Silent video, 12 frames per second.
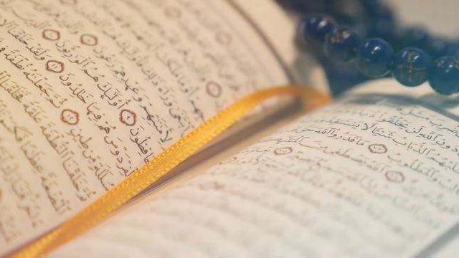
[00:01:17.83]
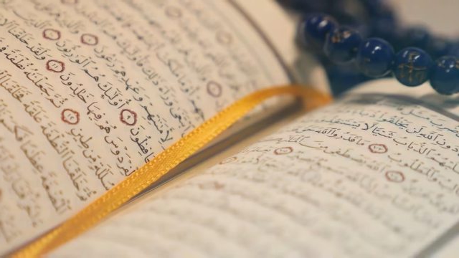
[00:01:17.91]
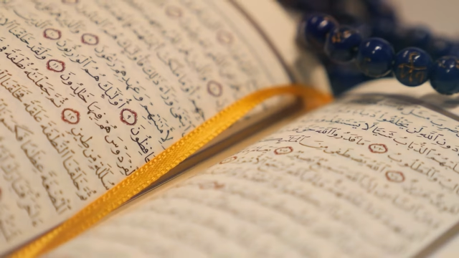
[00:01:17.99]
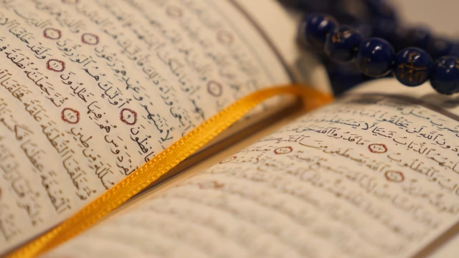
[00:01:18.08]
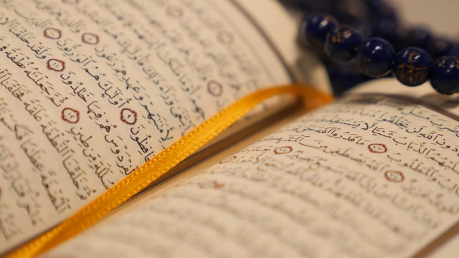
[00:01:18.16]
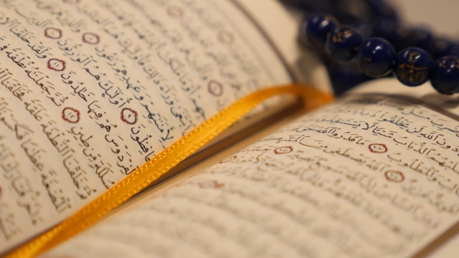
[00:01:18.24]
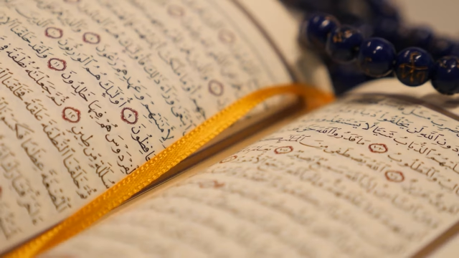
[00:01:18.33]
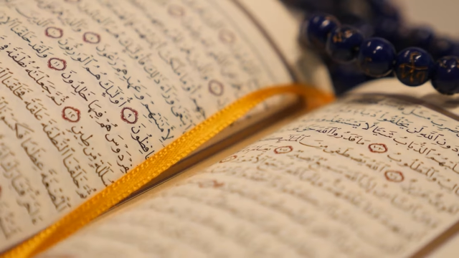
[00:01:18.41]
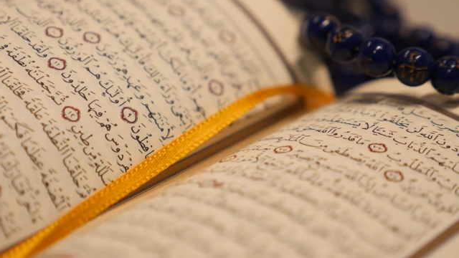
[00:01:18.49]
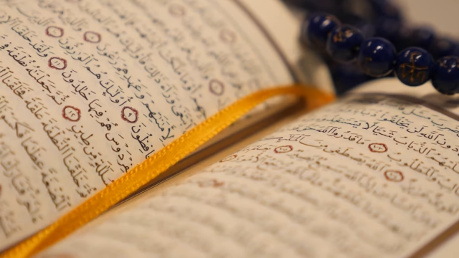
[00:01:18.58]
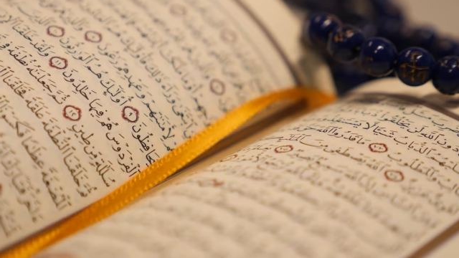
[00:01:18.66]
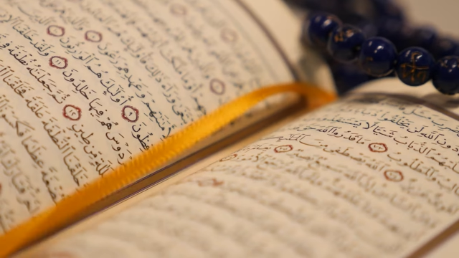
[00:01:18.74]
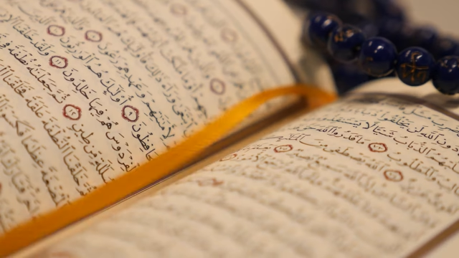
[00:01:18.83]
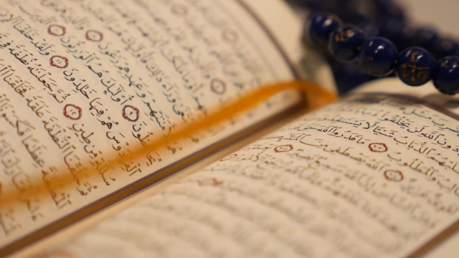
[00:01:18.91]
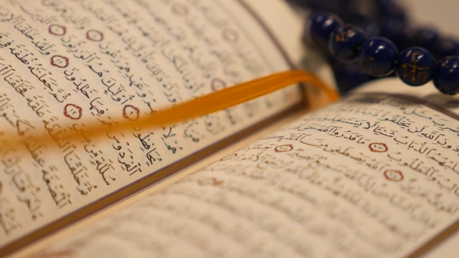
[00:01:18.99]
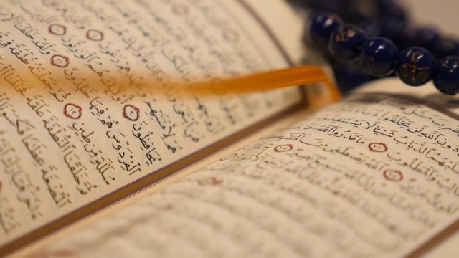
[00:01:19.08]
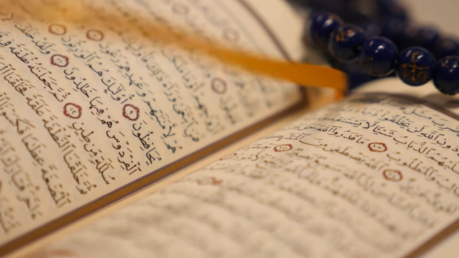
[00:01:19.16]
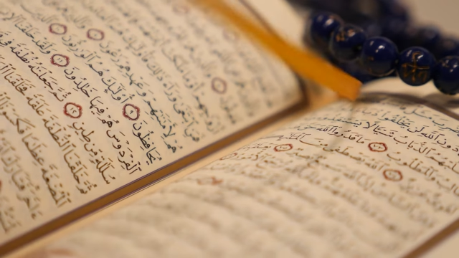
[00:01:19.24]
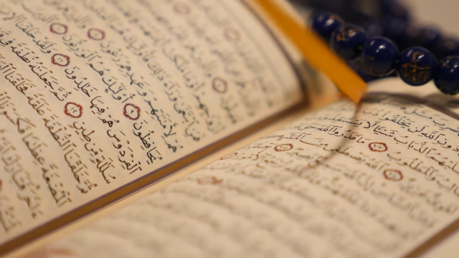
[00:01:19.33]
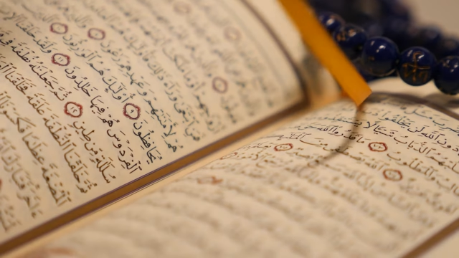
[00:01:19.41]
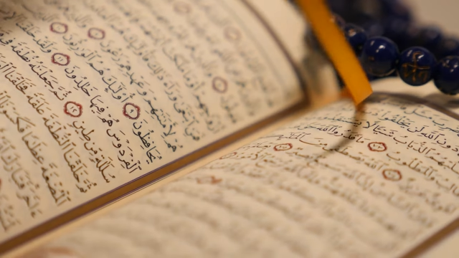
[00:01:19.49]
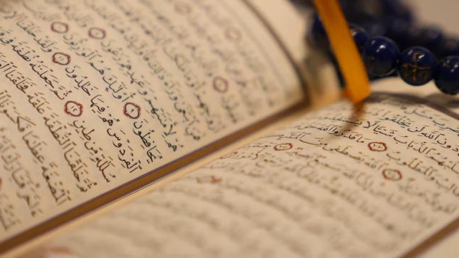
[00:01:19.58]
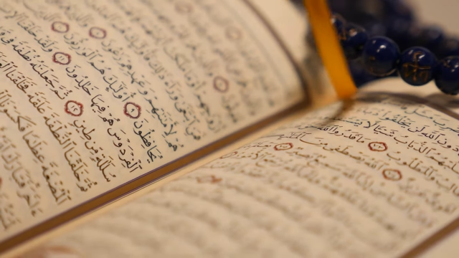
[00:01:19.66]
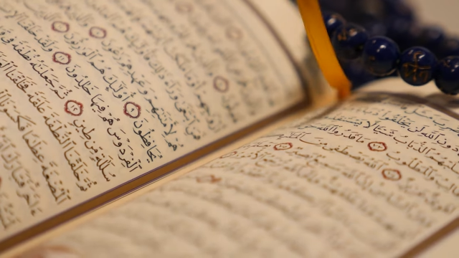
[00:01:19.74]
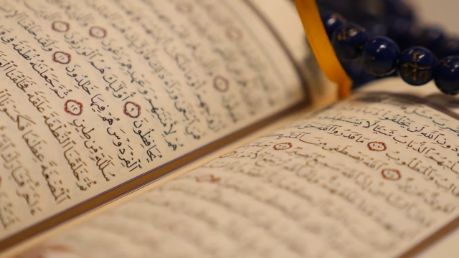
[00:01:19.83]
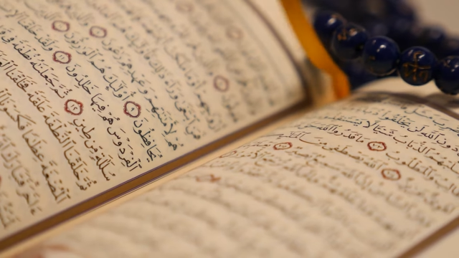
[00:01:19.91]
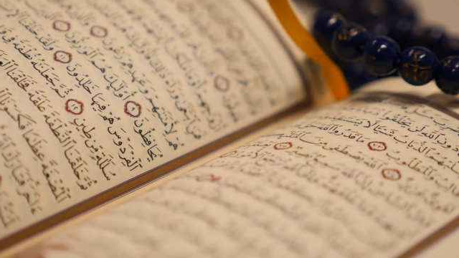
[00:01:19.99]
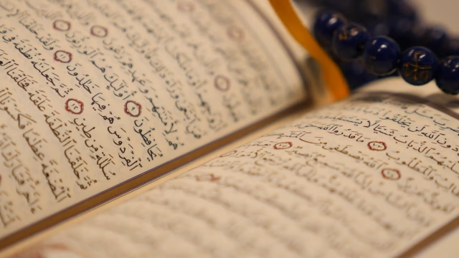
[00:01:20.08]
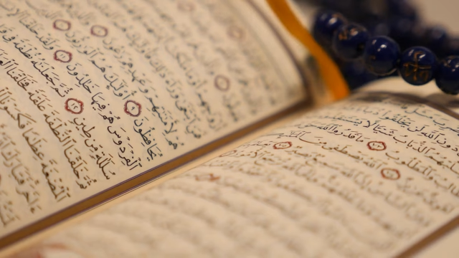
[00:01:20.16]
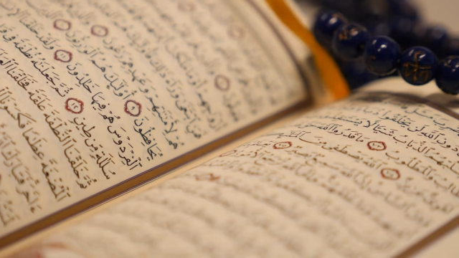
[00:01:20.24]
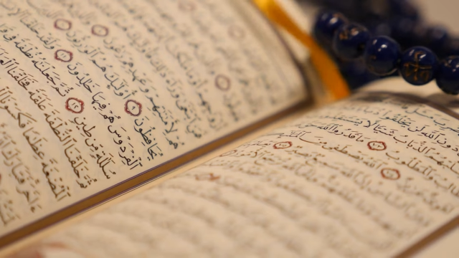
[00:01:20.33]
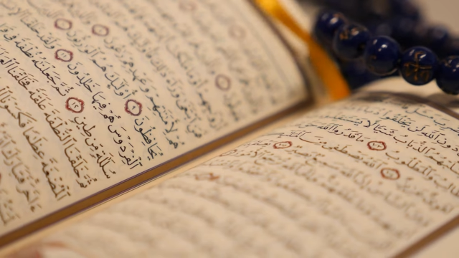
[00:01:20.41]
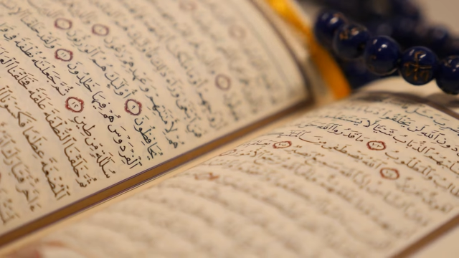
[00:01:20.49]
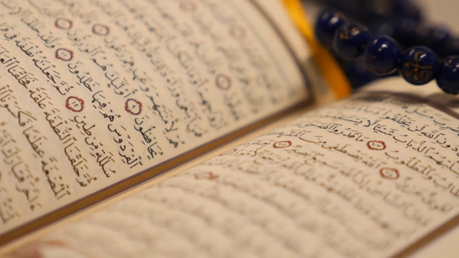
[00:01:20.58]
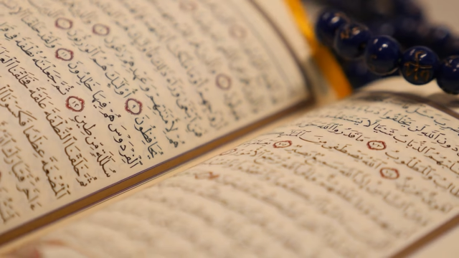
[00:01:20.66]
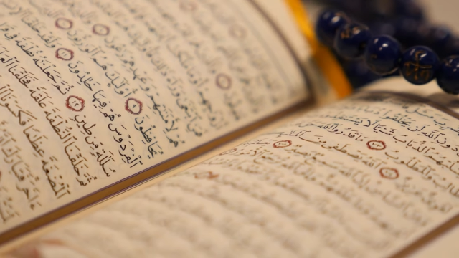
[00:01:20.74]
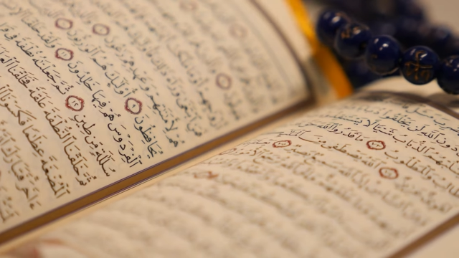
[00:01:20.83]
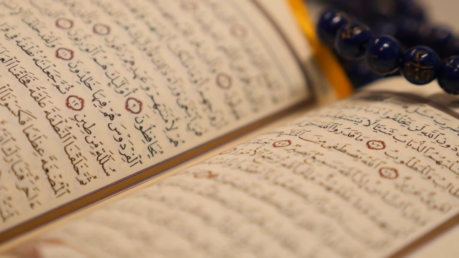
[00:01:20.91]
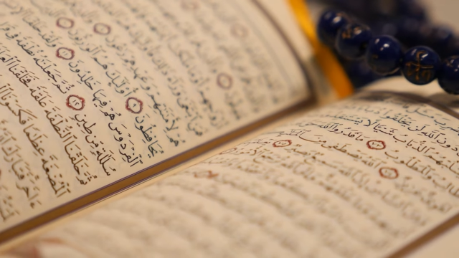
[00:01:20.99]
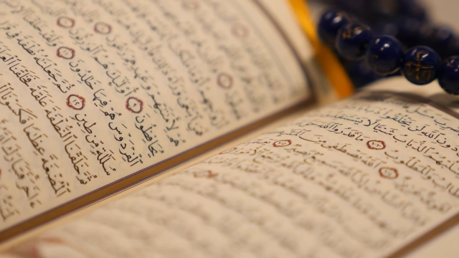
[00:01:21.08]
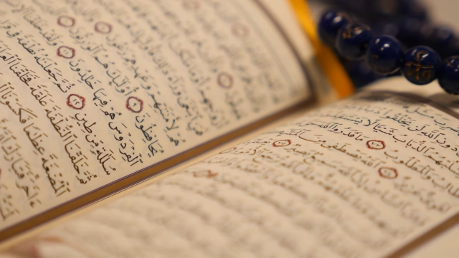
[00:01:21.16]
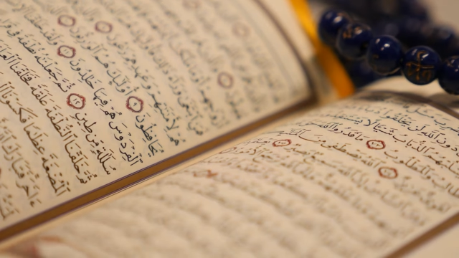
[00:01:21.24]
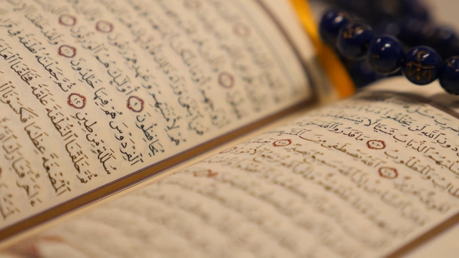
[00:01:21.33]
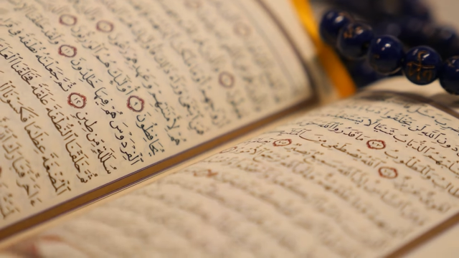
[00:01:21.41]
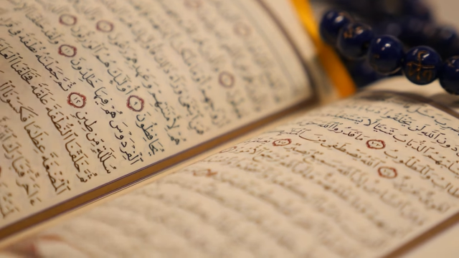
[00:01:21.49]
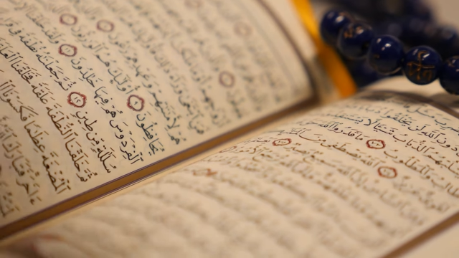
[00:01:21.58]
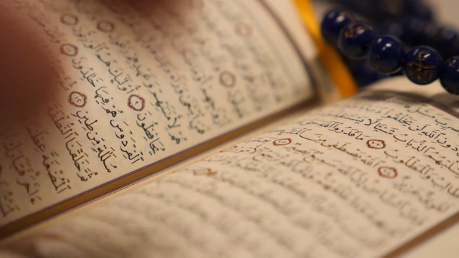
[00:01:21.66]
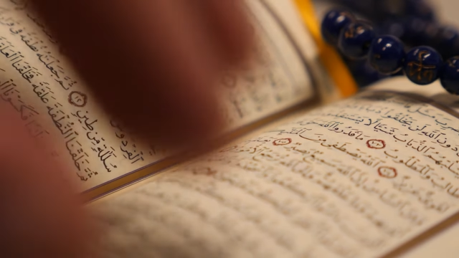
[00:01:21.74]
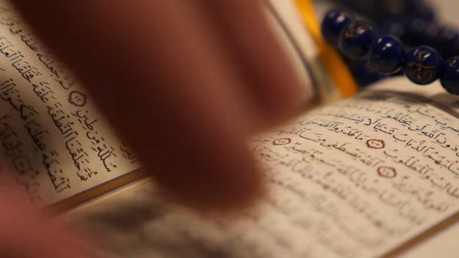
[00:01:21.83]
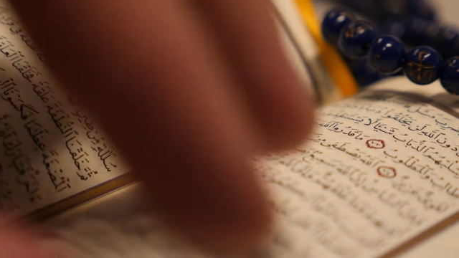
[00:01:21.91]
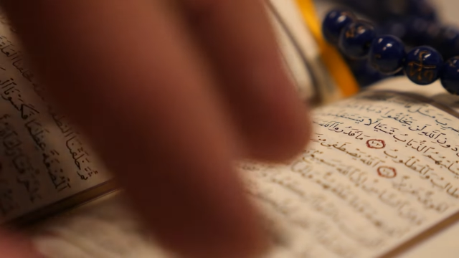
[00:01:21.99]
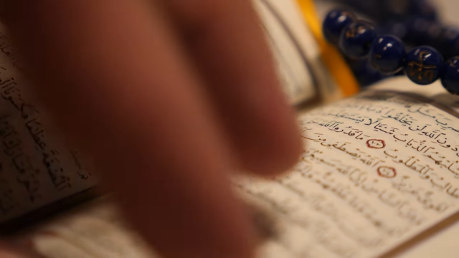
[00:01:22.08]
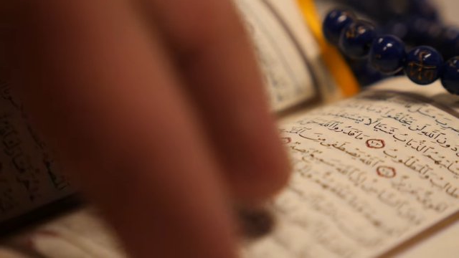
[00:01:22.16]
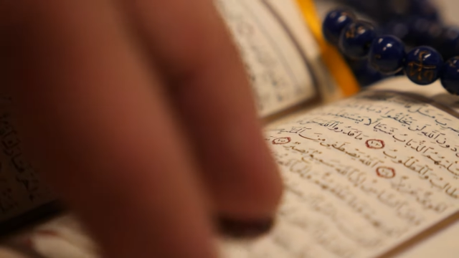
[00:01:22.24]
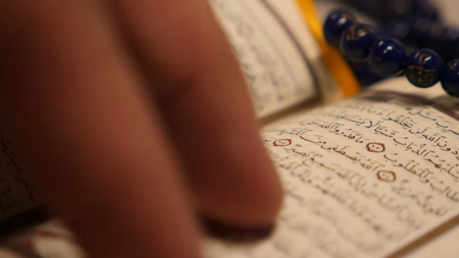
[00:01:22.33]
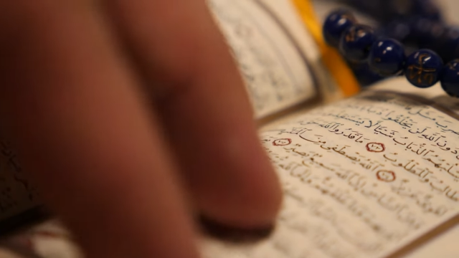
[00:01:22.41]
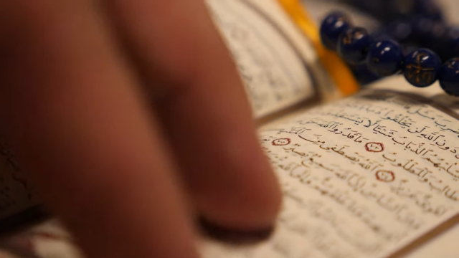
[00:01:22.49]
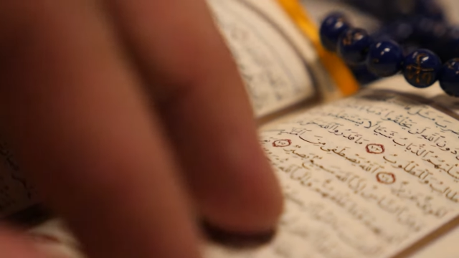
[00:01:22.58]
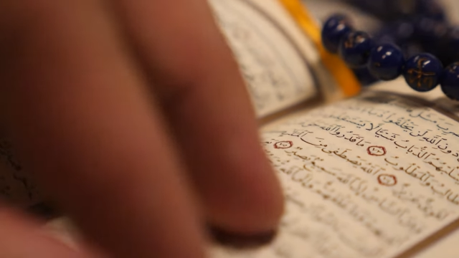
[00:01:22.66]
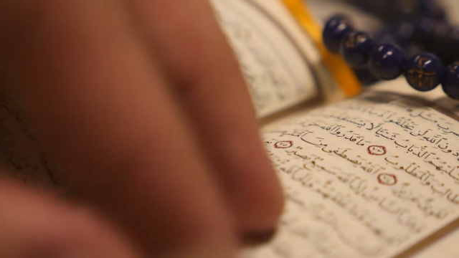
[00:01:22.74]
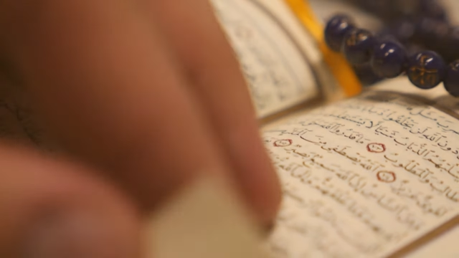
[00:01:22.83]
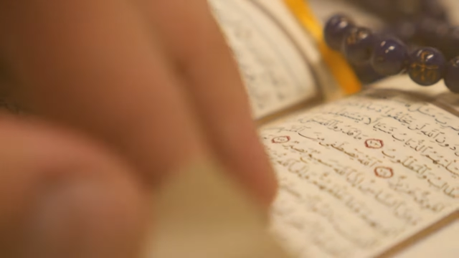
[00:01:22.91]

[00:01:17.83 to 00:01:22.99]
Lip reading: Nobody's mouth can be seen.